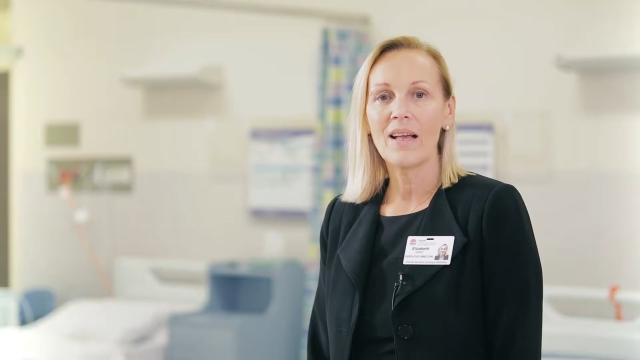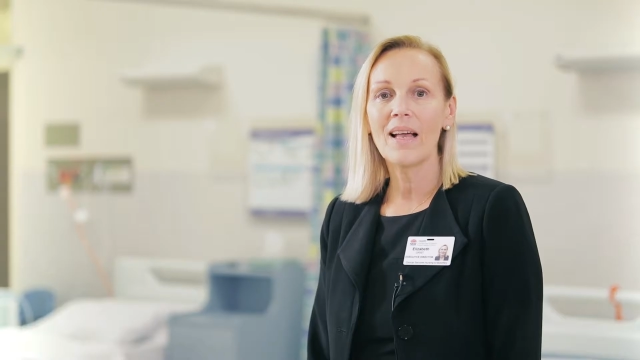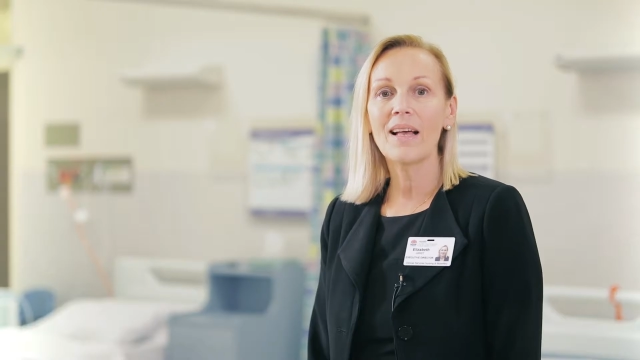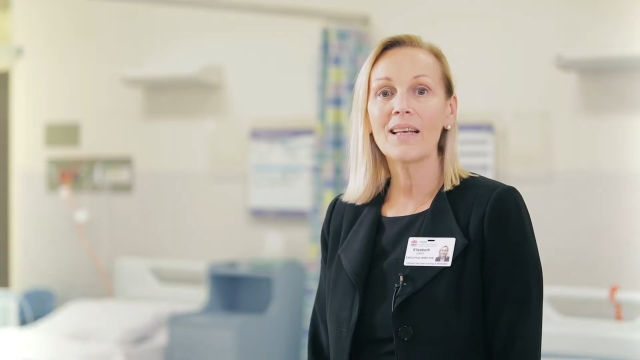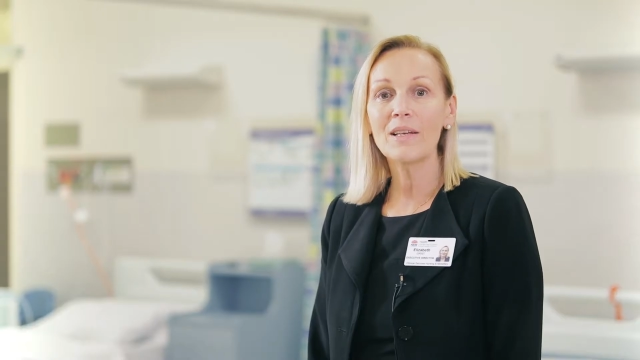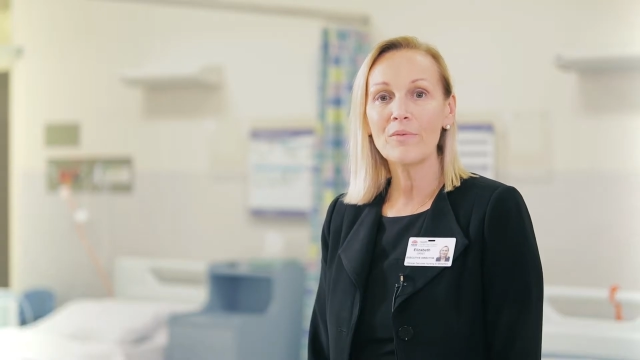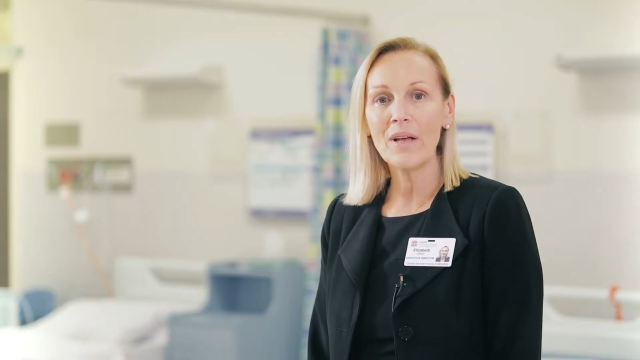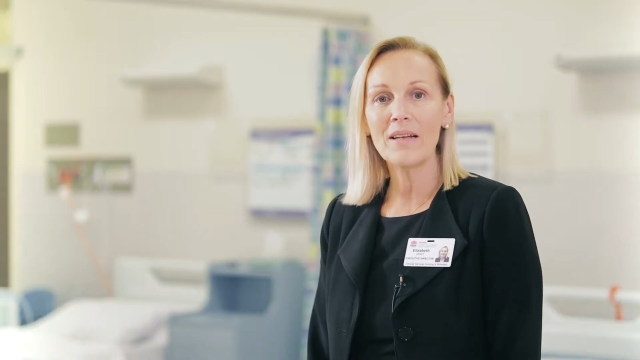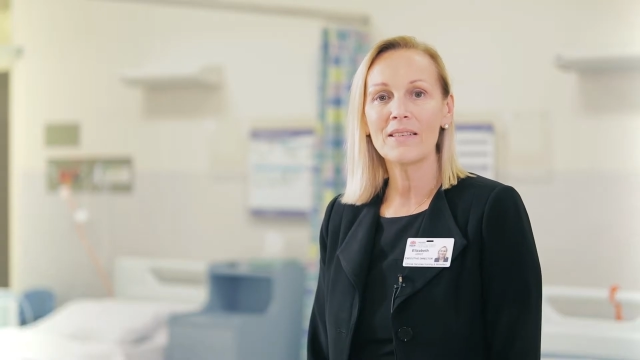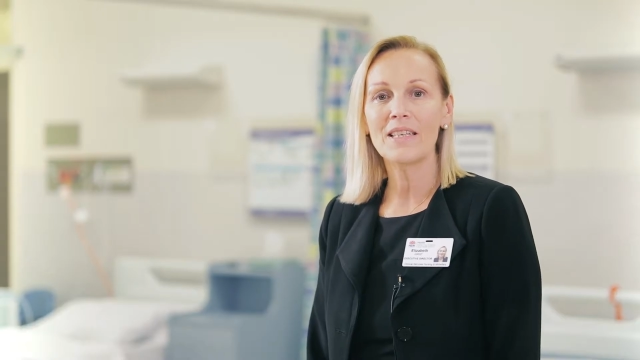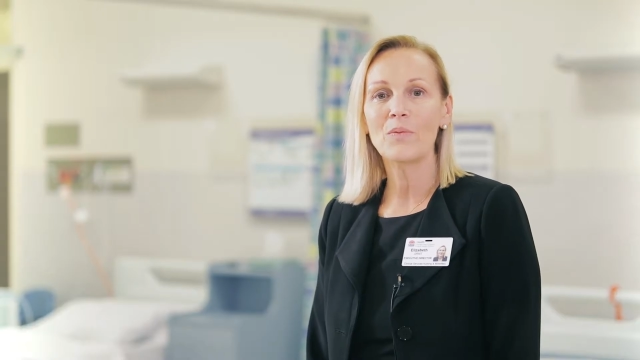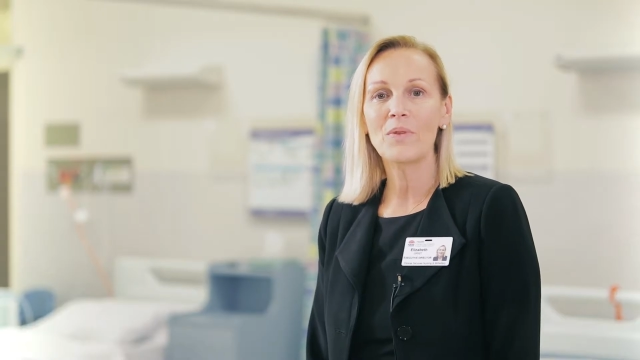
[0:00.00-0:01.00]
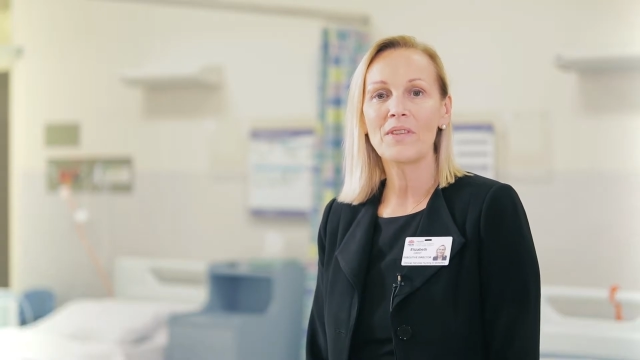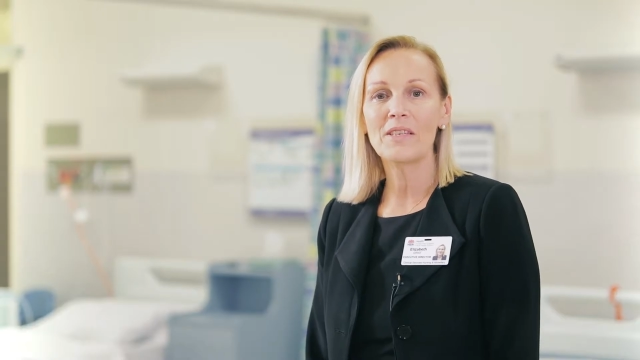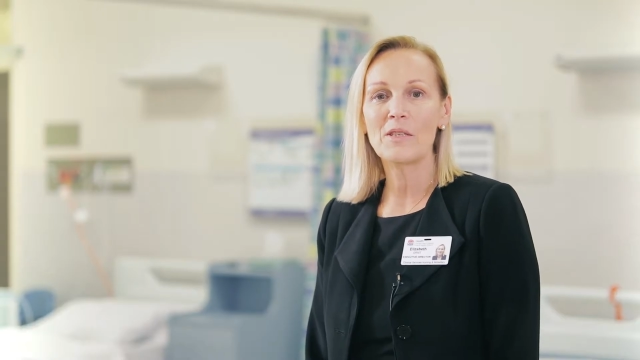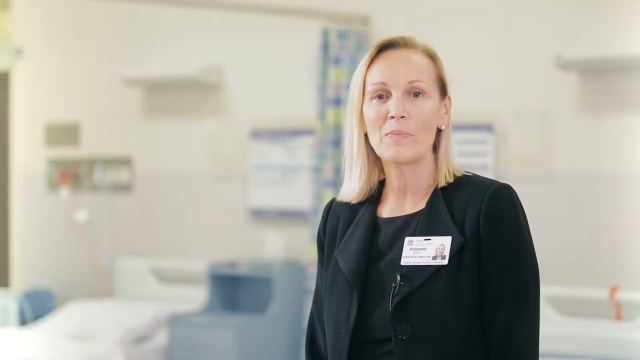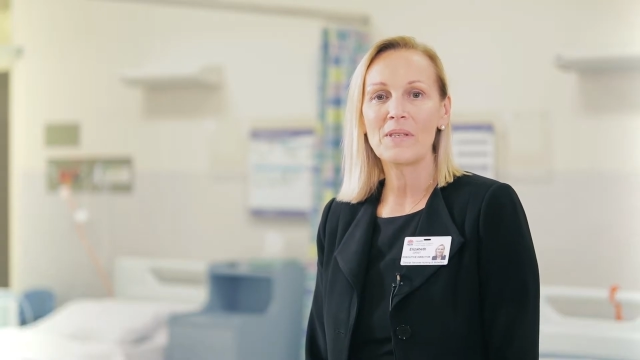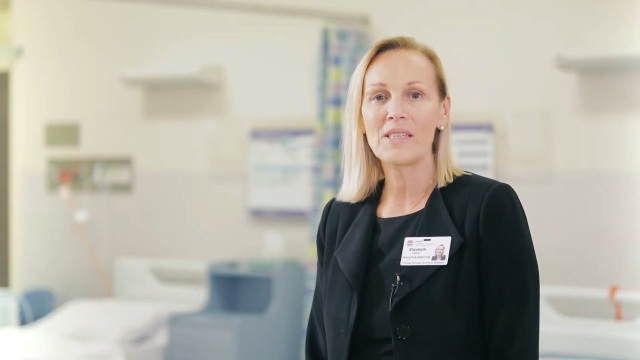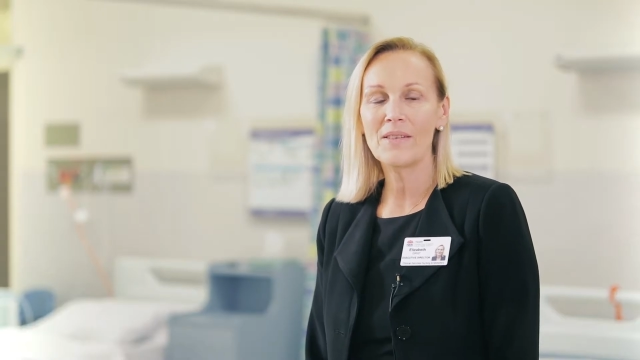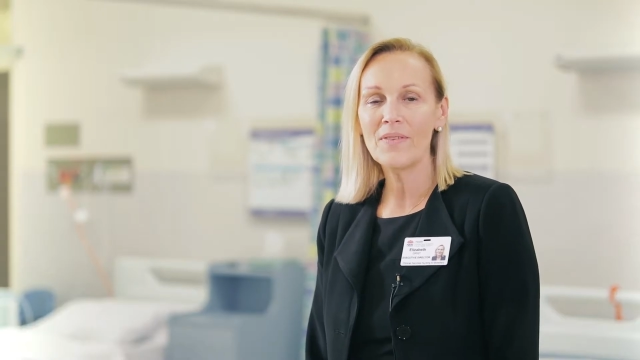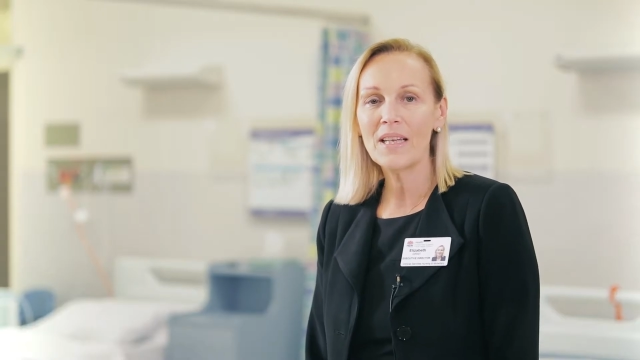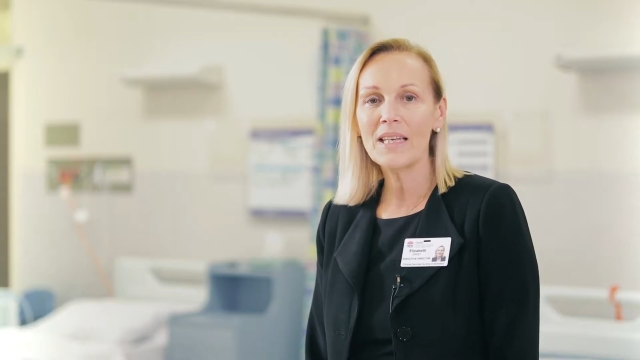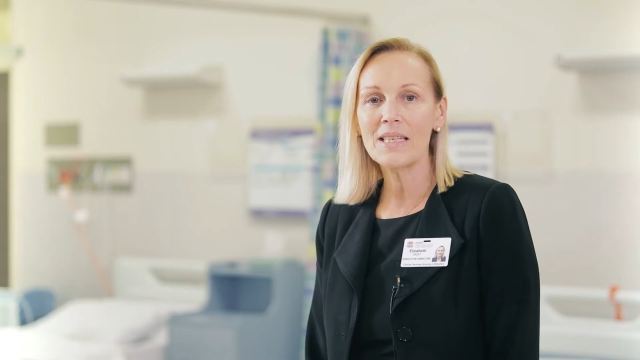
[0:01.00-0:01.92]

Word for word: Hourly rounding with the specific